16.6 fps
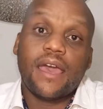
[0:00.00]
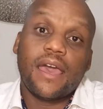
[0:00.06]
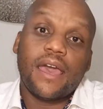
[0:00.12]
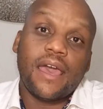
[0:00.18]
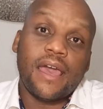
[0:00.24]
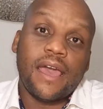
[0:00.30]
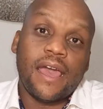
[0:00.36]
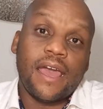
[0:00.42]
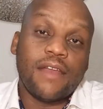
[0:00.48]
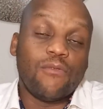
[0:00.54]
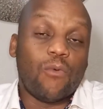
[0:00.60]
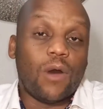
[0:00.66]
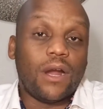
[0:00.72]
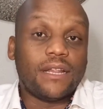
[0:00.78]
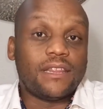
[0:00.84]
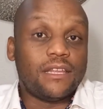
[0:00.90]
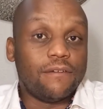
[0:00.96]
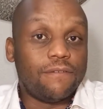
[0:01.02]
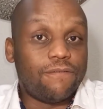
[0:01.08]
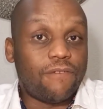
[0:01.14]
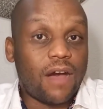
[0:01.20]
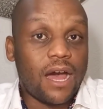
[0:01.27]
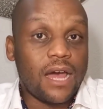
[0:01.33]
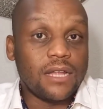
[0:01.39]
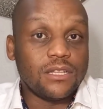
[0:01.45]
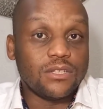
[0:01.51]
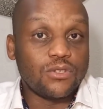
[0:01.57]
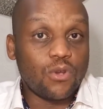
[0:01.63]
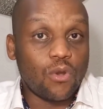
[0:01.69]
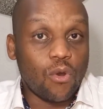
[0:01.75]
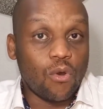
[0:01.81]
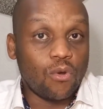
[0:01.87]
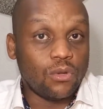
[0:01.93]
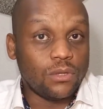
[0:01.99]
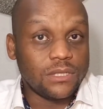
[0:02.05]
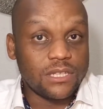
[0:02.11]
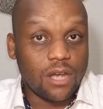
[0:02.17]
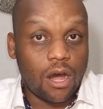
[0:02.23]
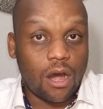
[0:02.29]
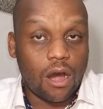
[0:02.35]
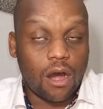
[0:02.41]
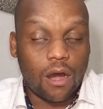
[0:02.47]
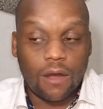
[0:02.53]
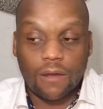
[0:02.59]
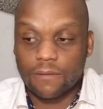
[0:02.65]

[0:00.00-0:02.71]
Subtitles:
and what the fund's goals are.